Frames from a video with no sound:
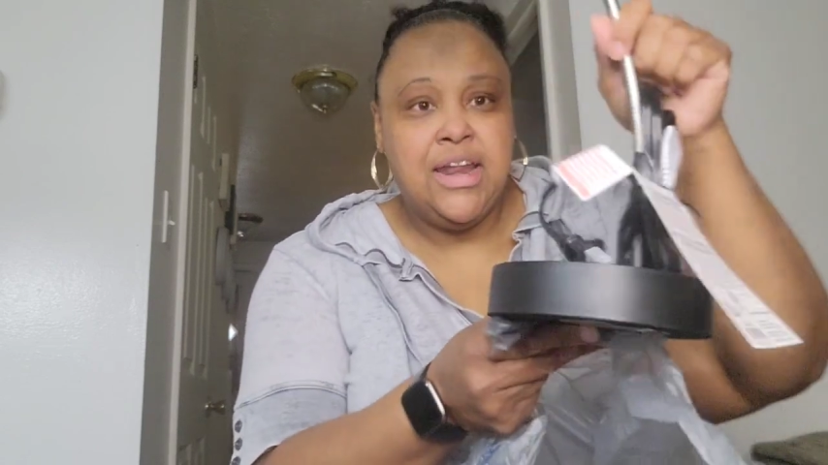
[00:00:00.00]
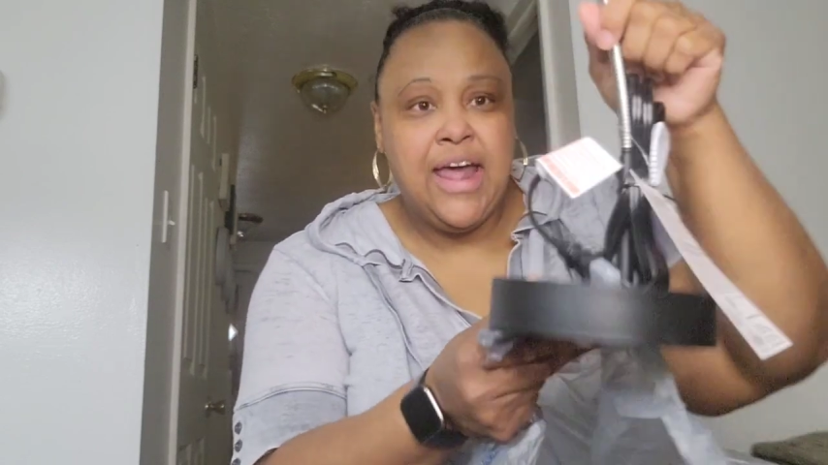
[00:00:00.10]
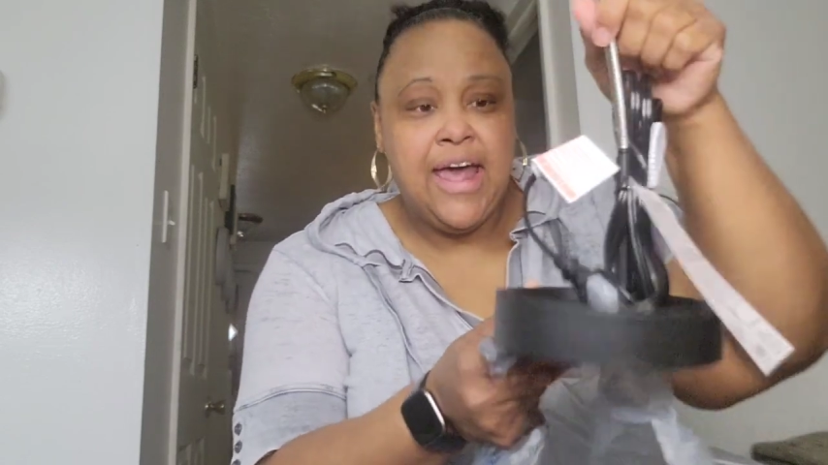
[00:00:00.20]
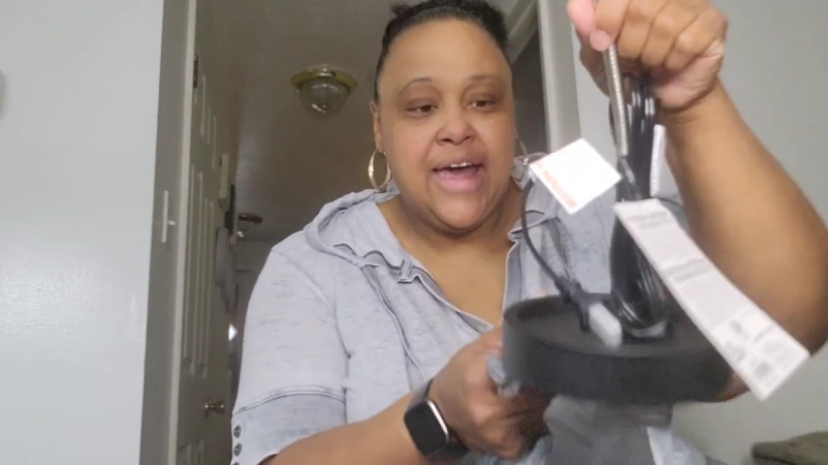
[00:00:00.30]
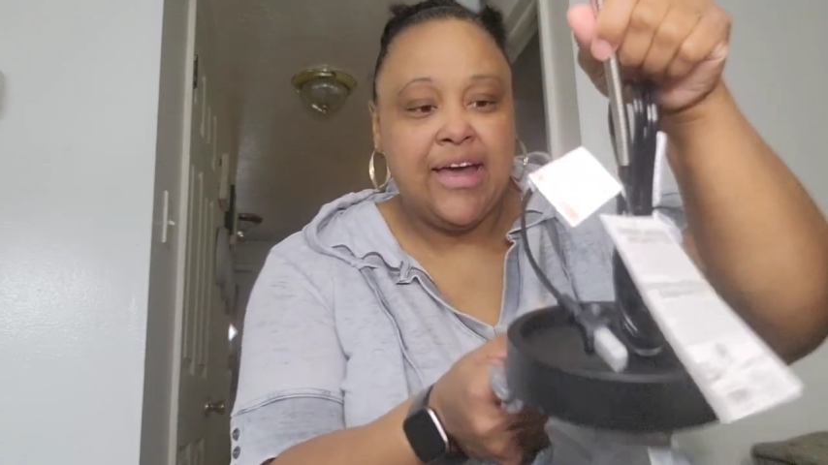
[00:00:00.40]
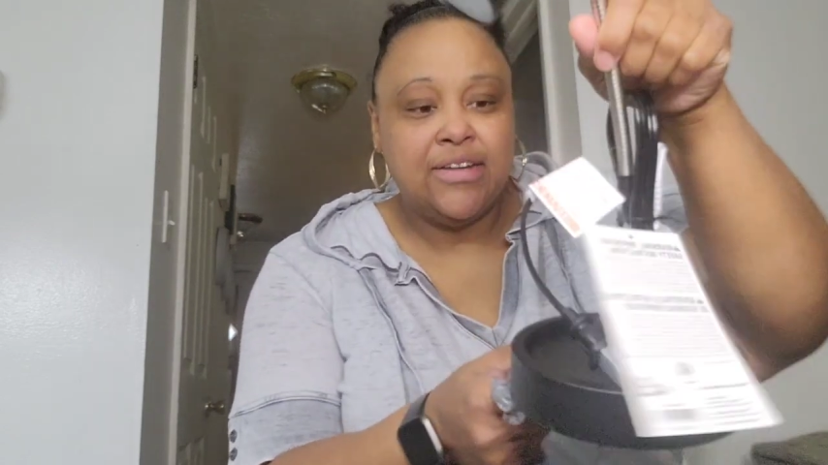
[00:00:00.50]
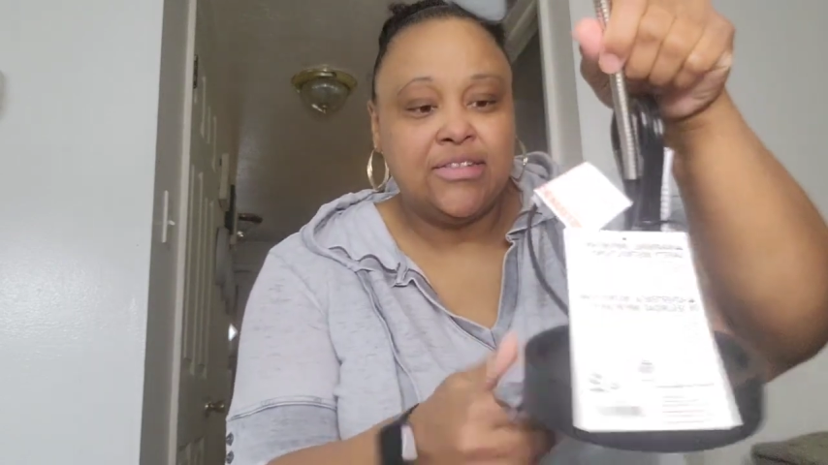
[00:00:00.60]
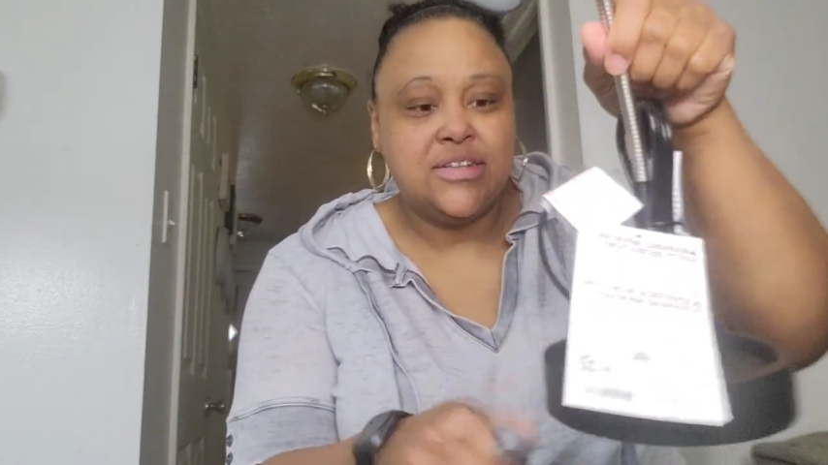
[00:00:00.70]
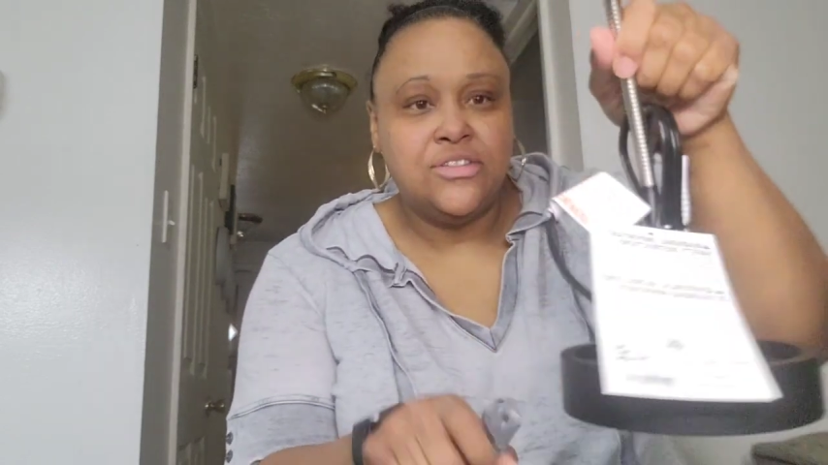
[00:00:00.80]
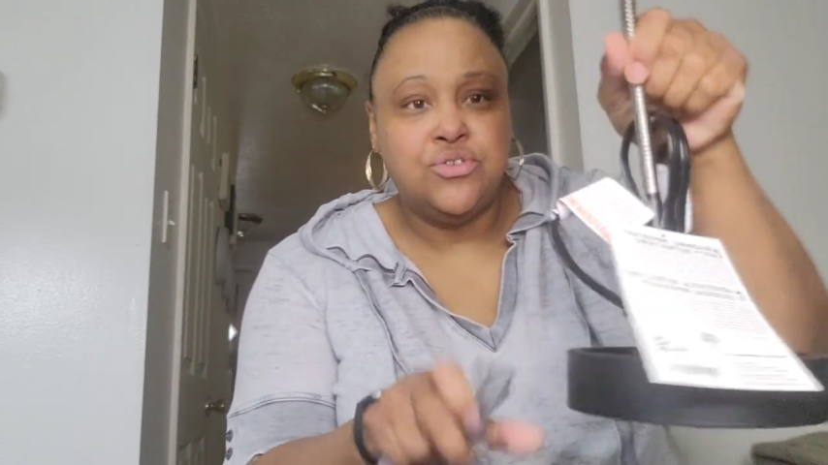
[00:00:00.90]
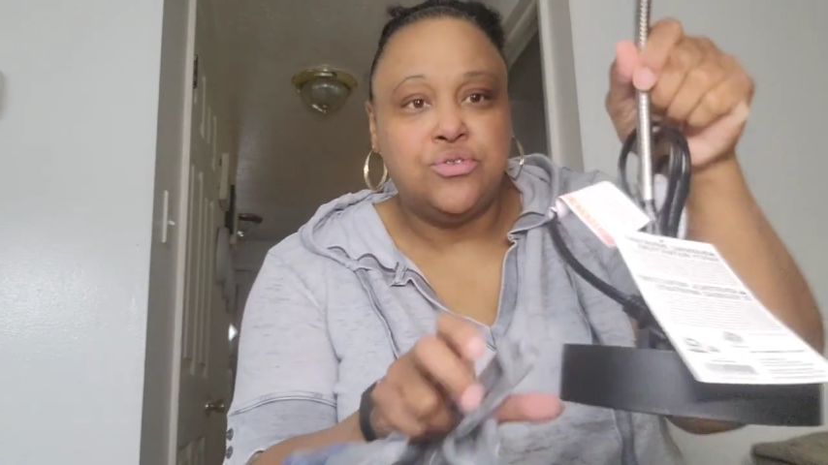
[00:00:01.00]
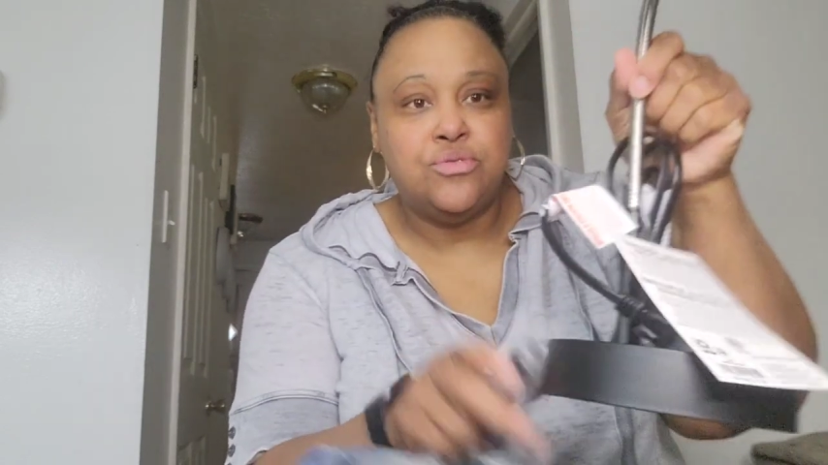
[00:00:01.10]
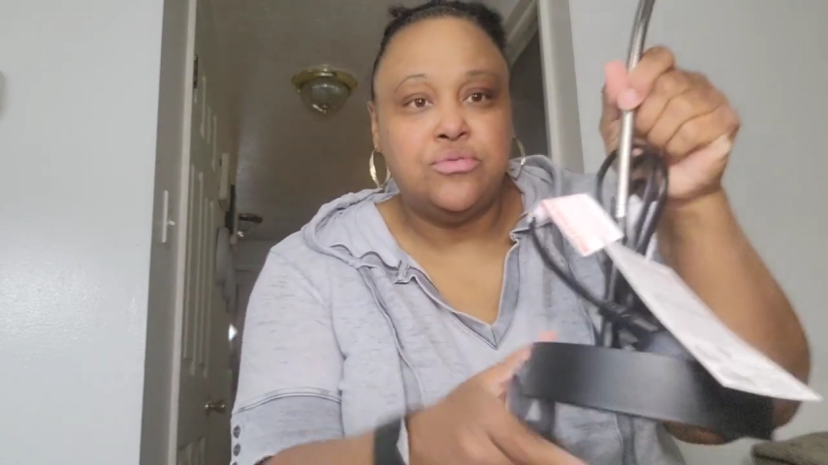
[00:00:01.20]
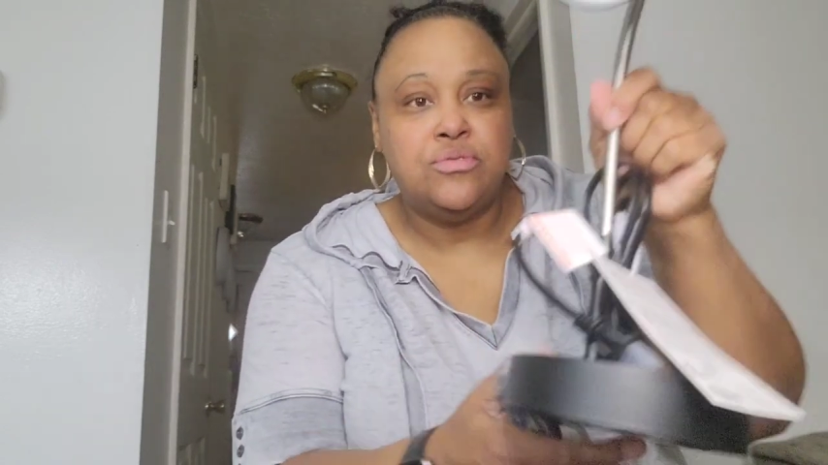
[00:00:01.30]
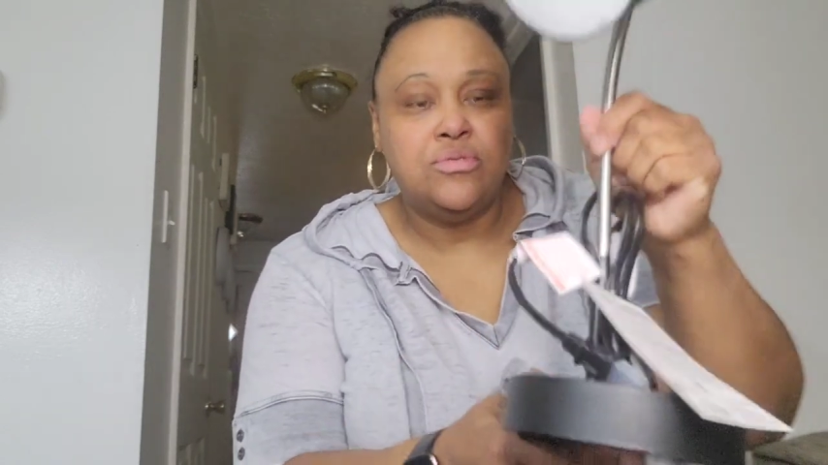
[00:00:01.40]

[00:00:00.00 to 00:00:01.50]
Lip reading: it has a little